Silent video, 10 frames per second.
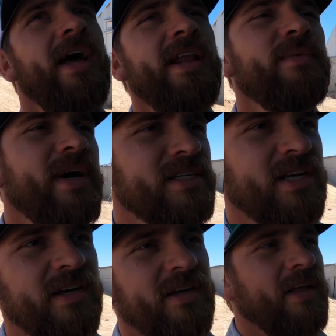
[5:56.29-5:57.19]
Anyways,
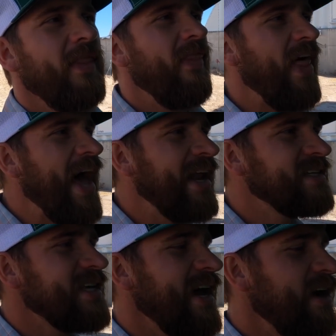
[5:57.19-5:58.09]
that
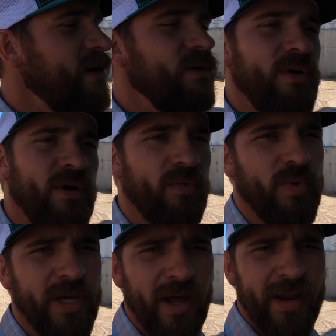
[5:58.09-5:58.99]
is how
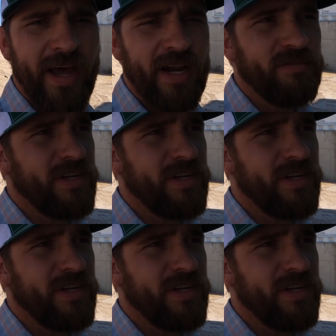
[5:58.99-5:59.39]
we got out of a